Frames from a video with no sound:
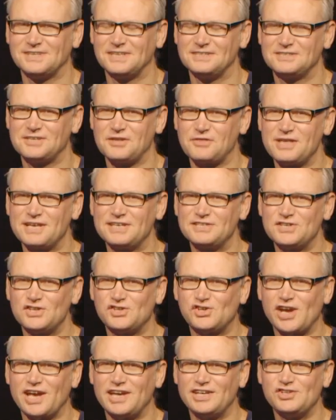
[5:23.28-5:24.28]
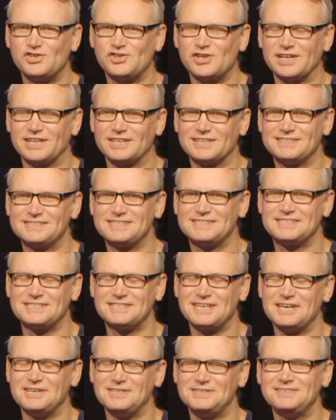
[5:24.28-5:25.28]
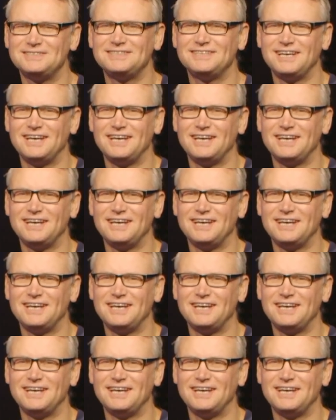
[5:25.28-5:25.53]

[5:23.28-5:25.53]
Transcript: So things are changing still.